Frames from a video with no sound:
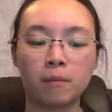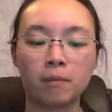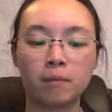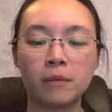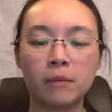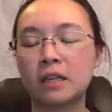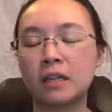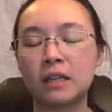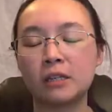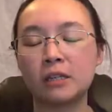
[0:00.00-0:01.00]
basically
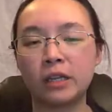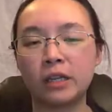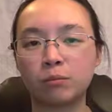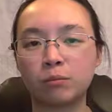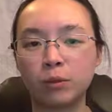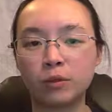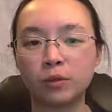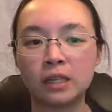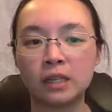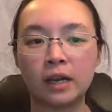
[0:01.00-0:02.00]
explains
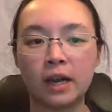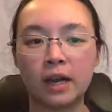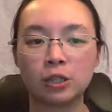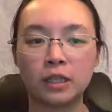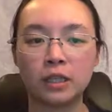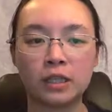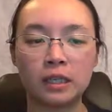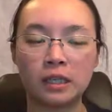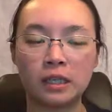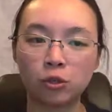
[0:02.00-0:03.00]
proteins that actually
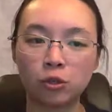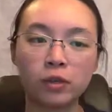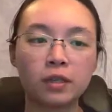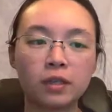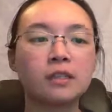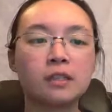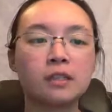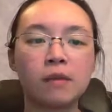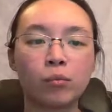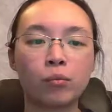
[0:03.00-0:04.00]
insert into the
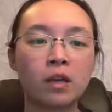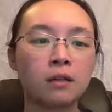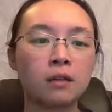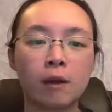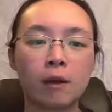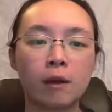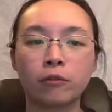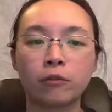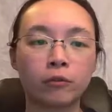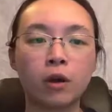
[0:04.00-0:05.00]
membrane. However
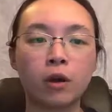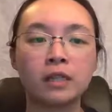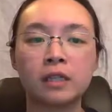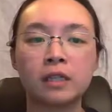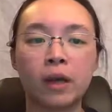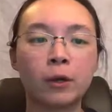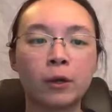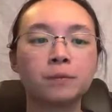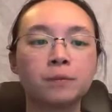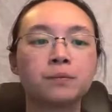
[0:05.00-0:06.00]
far, it doesn't matter.